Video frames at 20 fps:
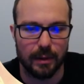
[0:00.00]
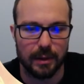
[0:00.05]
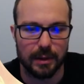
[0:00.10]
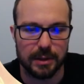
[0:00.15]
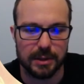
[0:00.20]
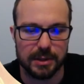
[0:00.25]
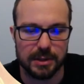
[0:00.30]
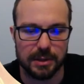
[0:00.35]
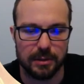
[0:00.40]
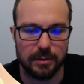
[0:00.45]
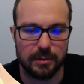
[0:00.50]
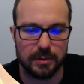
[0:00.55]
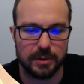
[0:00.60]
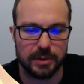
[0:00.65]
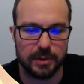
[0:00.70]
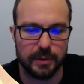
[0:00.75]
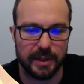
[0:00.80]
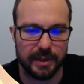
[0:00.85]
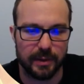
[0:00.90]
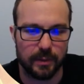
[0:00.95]
So
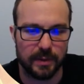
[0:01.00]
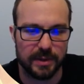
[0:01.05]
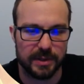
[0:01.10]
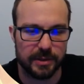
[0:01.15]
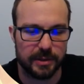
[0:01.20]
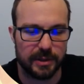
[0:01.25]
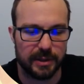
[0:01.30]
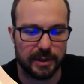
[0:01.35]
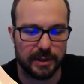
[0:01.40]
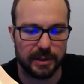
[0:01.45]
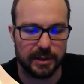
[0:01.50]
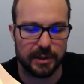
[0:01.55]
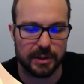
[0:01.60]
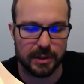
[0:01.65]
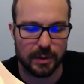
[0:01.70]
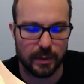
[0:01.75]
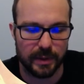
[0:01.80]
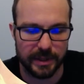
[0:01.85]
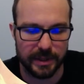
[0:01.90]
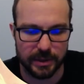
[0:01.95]
Two-Headed Wizard is
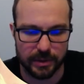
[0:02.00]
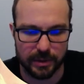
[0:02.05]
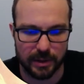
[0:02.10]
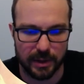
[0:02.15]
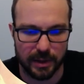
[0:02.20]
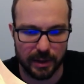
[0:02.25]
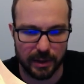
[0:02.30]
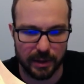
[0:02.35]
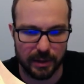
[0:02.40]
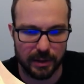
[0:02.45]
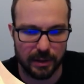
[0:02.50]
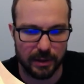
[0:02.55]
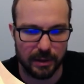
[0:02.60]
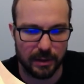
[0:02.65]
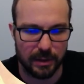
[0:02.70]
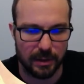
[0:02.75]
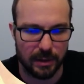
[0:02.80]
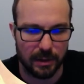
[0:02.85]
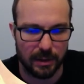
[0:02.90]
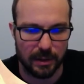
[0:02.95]
quite strong
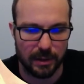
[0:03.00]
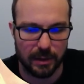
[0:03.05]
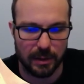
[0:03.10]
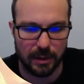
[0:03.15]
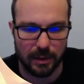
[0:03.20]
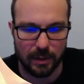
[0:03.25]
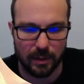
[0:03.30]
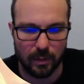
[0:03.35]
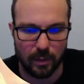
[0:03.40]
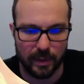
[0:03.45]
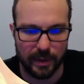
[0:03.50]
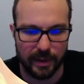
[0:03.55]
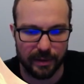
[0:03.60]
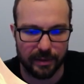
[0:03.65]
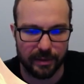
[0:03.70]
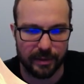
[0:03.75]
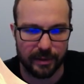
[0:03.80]
with